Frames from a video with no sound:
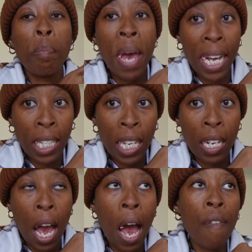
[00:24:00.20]
pattern.
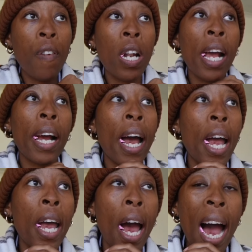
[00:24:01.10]
I feel like
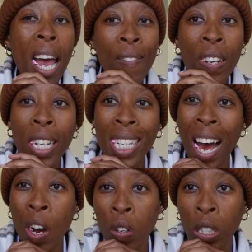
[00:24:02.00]
I have it
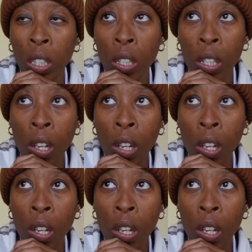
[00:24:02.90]
down,